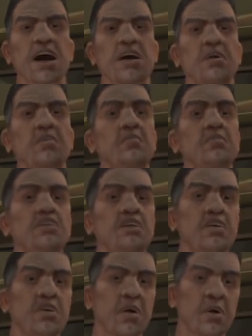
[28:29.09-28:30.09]
Now go
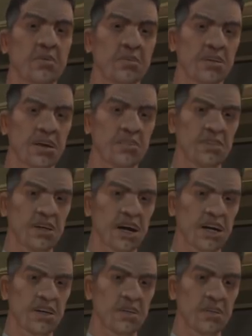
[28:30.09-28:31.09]
see the cook down in the
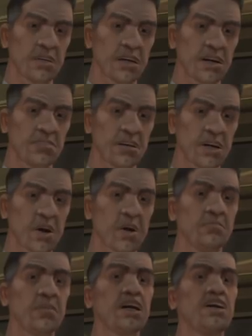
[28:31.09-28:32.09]
kitchen. Helping
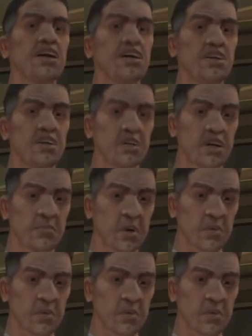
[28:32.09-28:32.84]
her might teach you some